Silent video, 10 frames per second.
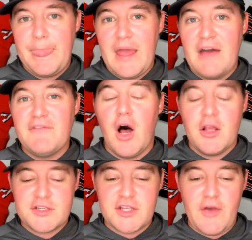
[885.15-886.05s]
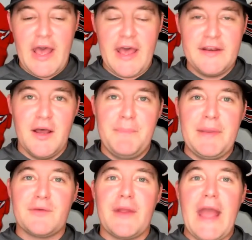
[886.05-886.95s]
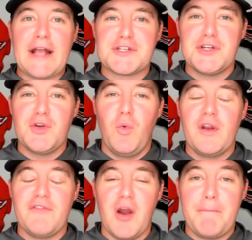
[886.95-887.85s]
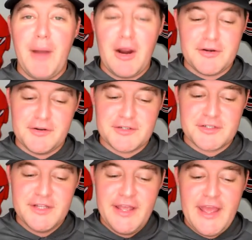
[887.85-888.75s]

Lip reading: have also had a big reaction to one of our partners,